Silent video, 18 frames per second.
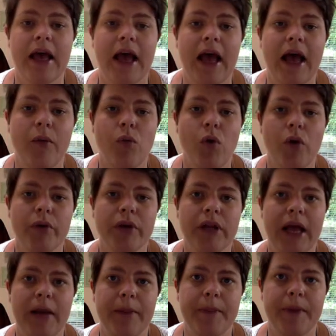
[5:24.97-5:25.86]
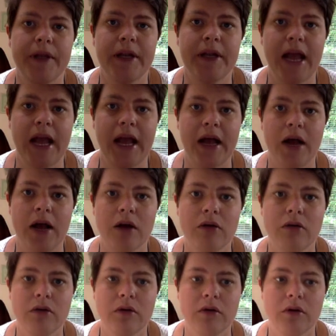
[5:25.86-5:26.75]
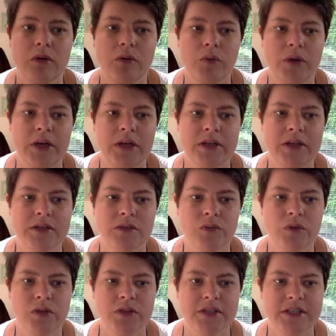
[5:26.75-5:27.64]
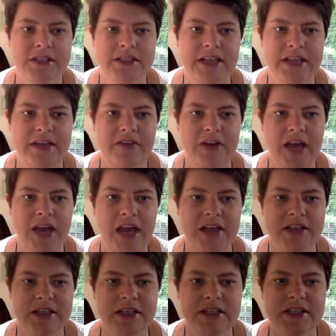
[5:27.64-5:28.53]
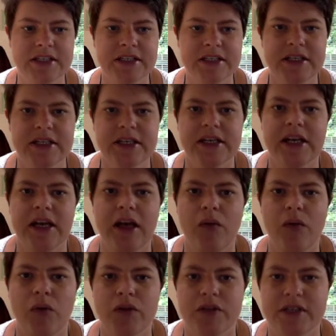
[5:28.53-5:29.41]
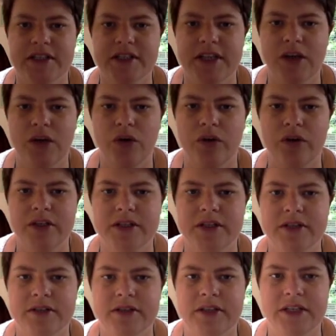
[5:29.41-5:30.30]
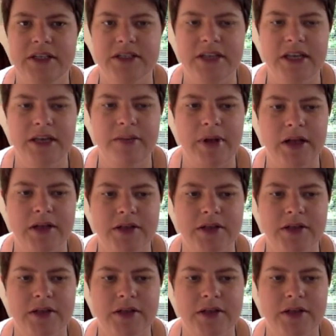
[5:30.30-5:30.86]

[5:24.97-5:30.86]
And what will happen now, when once I save and exit, and once I set all this these emails